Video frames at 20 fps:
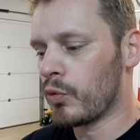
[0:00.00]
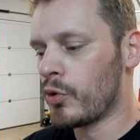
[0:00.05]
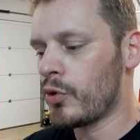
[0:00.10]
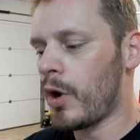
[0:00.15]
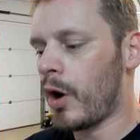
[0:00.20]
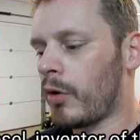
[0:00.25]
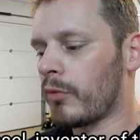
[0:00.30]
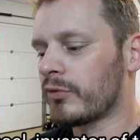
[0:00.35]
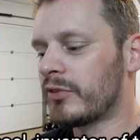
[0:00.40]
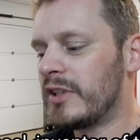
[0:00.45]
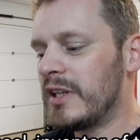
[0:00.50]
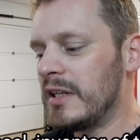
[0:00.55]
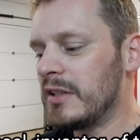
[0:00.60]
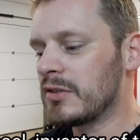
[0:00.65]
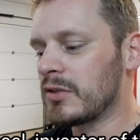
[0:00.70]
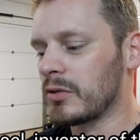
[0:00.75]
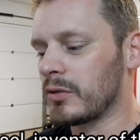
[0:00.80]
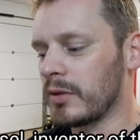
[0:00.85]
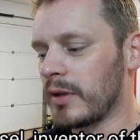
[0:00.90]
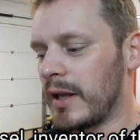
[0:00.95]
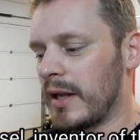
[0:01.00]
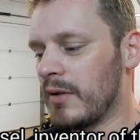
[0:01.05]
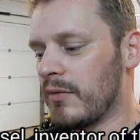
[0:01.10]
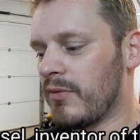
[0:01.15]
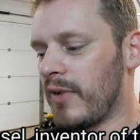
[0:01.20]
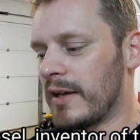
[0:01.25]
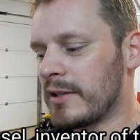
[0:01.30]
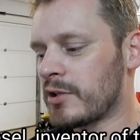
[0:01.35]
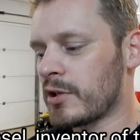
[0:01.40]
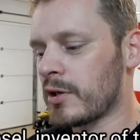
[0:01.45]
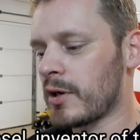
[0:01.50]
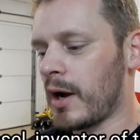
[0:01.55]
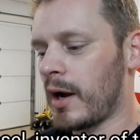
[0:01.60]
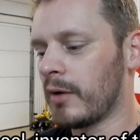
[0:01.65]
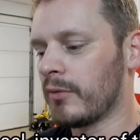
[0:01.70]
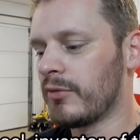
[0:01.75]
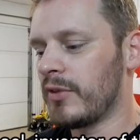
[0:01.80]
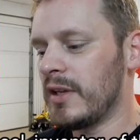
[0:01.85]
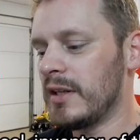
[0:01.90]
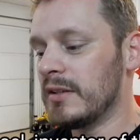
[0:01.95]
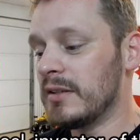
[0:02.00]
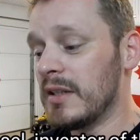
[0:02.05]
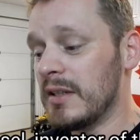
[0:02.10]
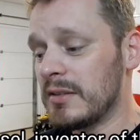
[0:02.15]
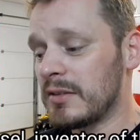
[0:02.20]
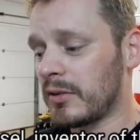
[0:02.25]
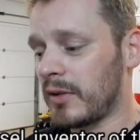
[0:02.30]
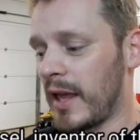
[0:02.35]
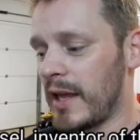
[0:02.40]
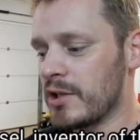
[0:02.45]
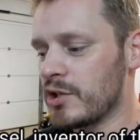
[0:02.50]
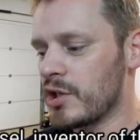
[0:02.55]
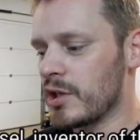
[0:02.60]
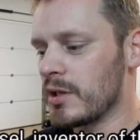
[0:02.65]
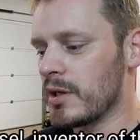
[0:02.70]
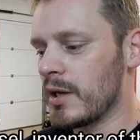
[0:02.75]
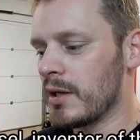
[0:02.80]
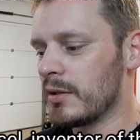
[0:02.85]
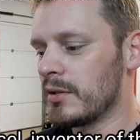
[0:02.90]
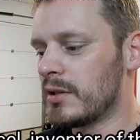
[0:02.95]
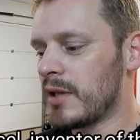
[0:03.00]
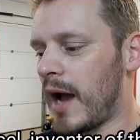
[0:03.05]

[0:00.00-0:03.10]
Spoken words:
Rudolf Diesel, inventor of the diesel engine,